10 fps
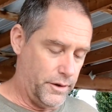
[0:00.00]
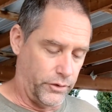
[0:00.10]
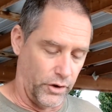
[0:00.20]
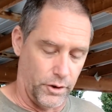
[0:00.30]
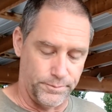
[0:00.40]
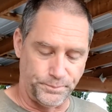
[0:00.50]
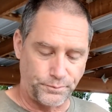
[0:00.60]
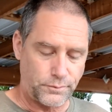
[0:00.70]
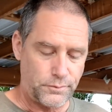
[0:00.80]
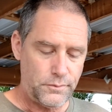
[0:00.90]
So
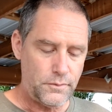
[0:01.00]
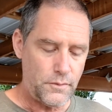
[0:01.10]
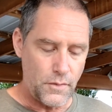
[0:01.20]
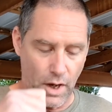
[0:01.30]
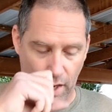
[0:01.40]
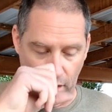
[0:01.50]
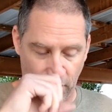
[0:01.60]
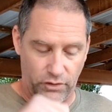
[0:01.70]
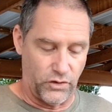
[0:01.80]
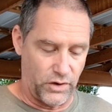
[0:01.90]

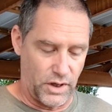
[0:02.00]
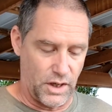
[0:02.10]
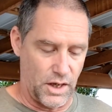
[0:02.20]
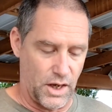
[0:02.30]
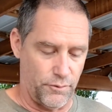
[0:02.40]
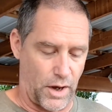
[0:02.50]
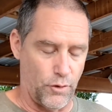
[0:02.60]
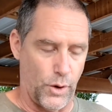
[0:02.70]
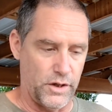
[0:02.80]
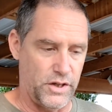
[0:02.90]
this is the
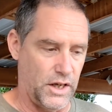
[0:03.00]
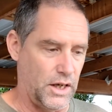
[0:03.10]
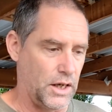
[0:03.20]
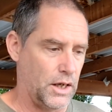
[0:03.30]
508T,